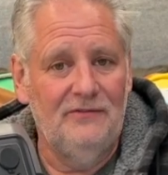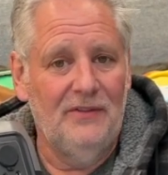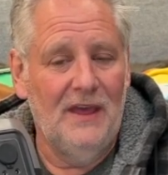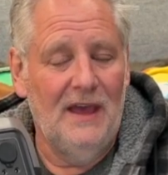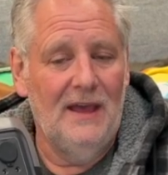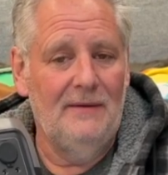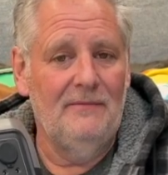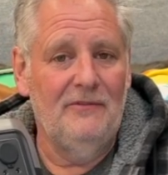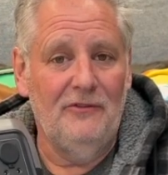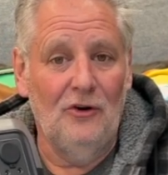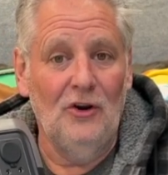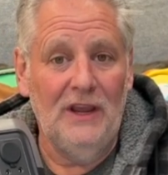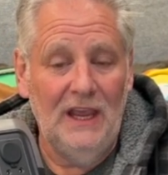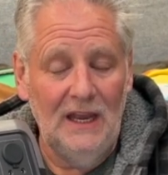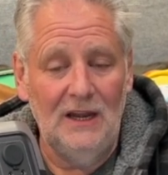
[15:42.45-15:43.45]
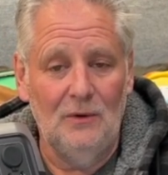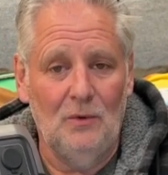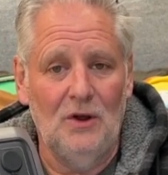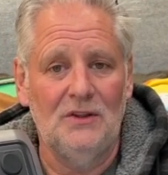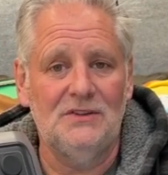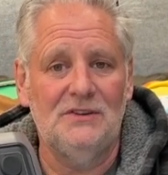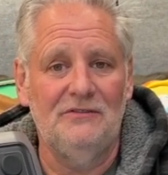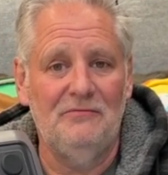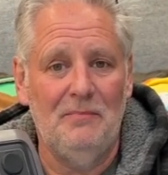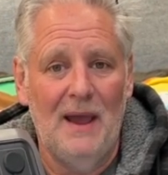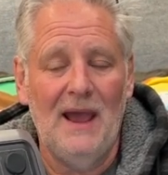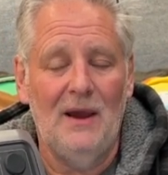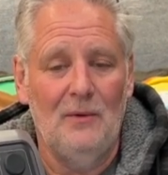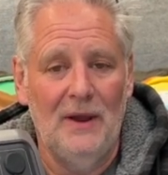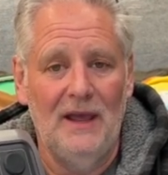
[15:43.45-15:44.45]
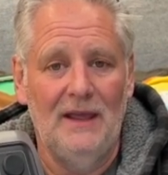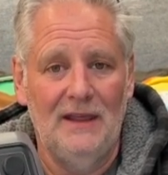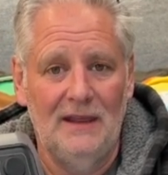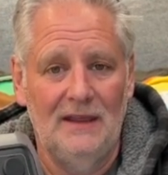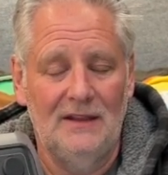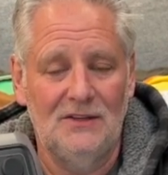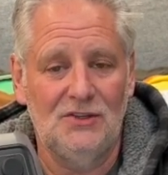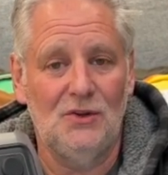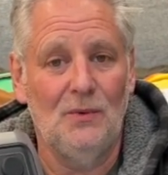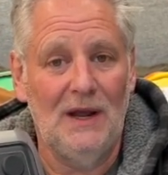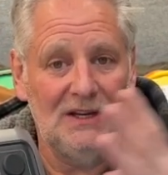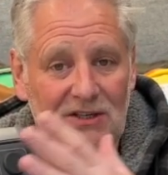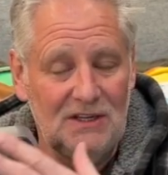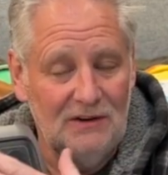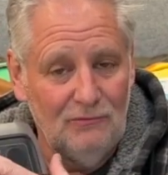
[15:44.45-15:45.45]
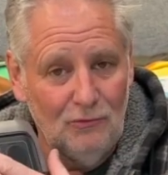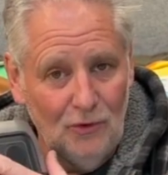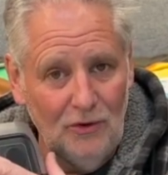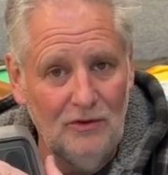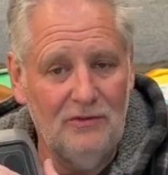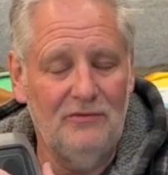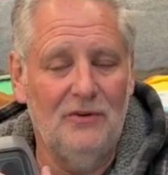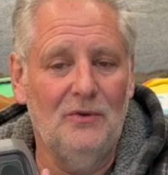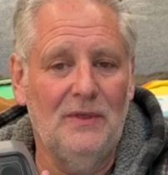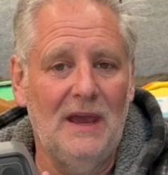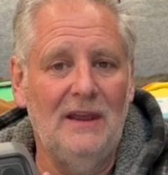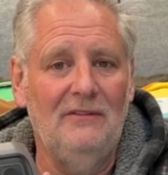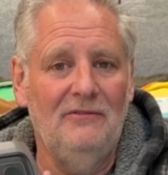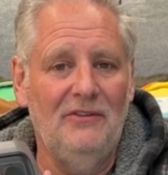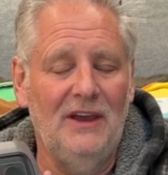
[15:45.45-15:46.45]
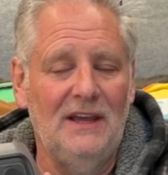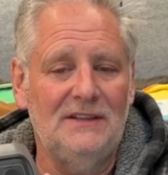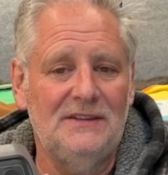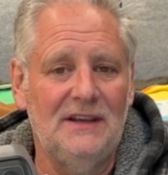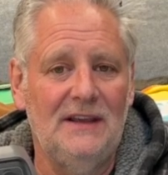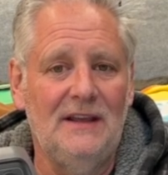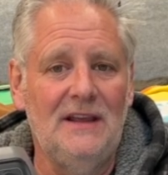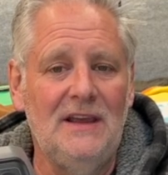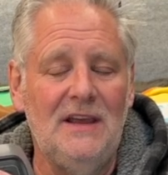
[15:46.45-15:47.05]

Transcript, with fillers: um, 4 kilowatts of power to actually run through that inverter.